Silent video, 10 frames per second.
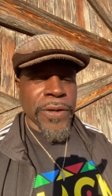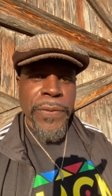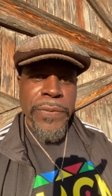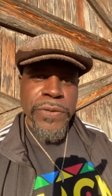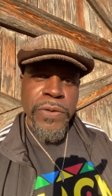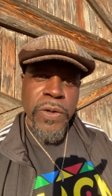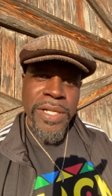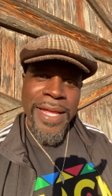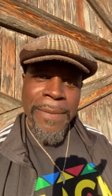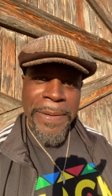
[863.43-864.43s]
You was going
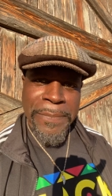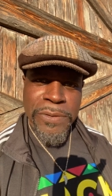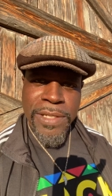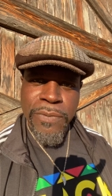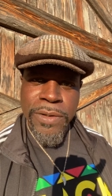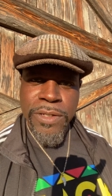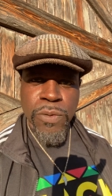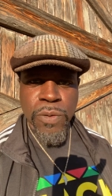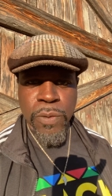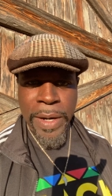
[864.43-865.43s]
to let people see what you
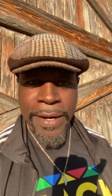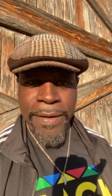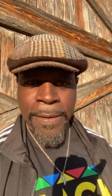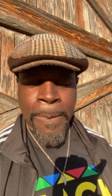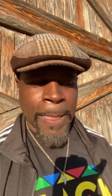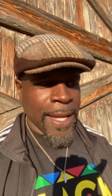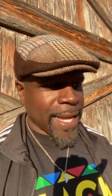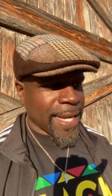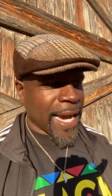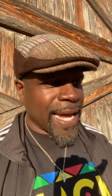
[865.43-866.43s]
were wearing.
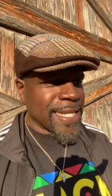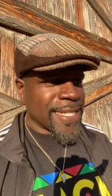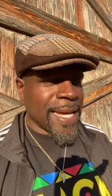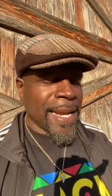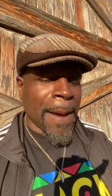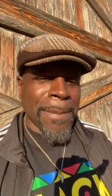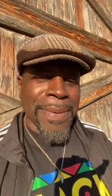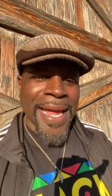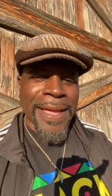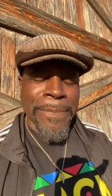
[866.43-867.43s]
And God is saying, I'm
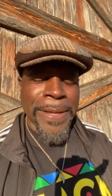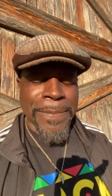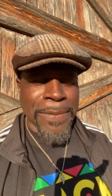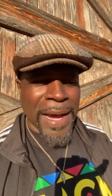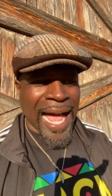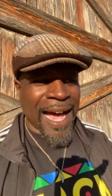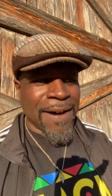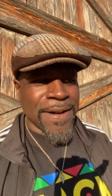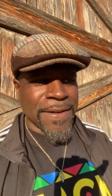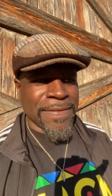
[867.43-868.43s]
bringing people
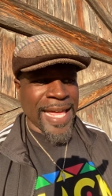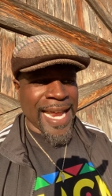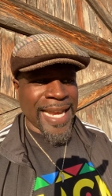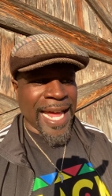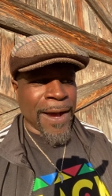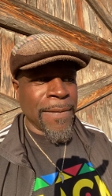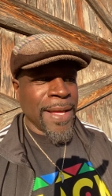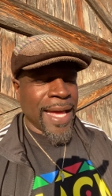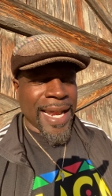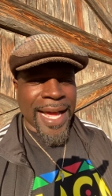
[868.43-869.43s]
out of that now.
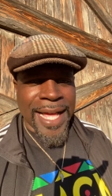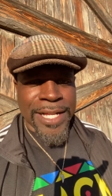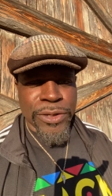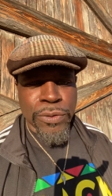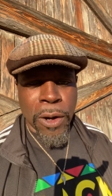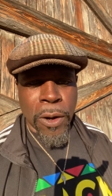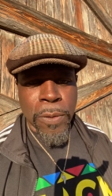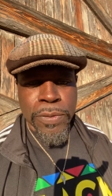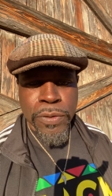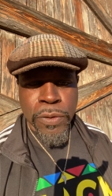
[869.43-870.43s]
And I got you
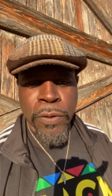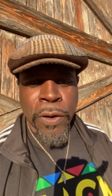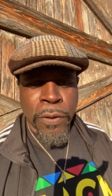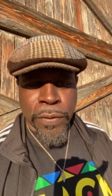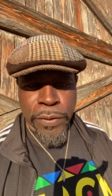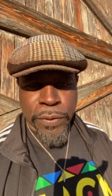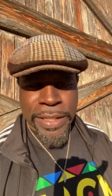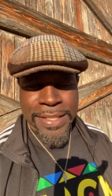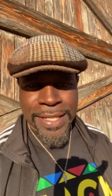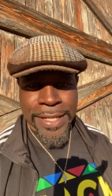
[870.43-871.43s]
homeschooled where you
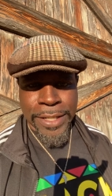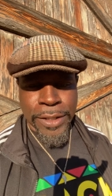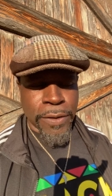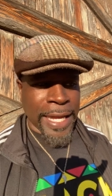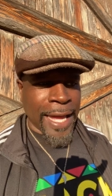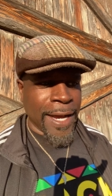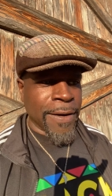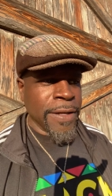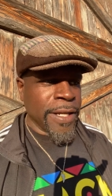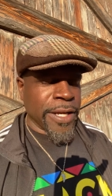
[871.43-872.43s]
can sit in your
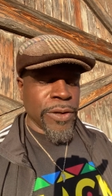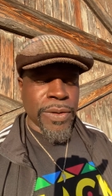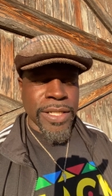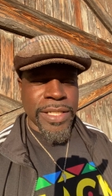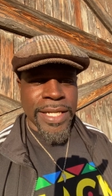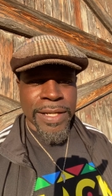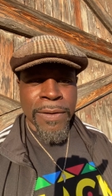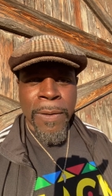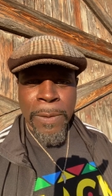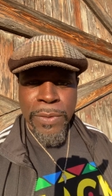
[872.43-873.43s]
gown and you can sit
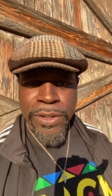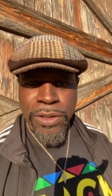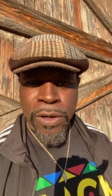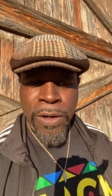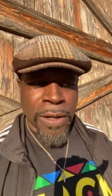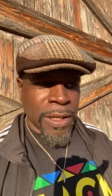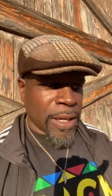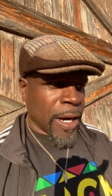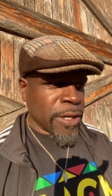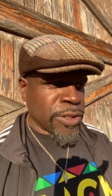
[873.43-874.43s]
with your
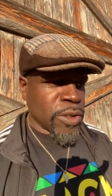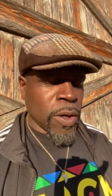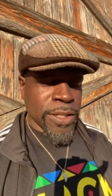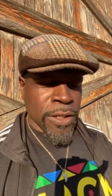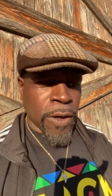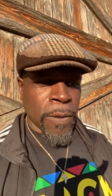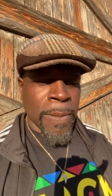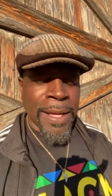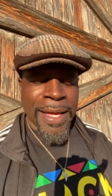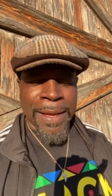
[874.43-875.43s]
uh, shorts on
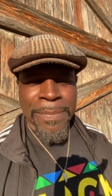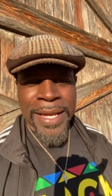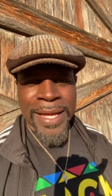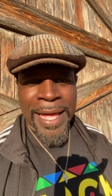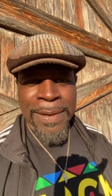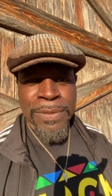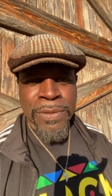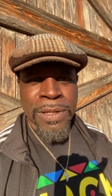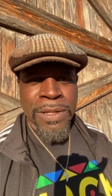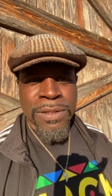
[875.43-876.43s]
and being
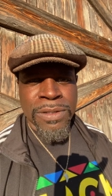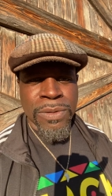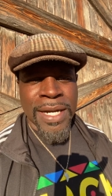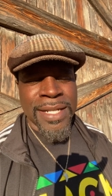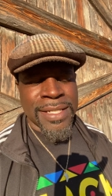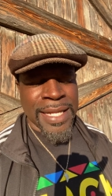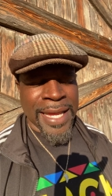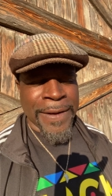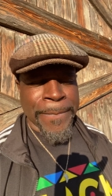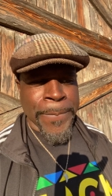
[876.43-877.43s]
able to
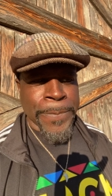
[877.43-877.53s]
understand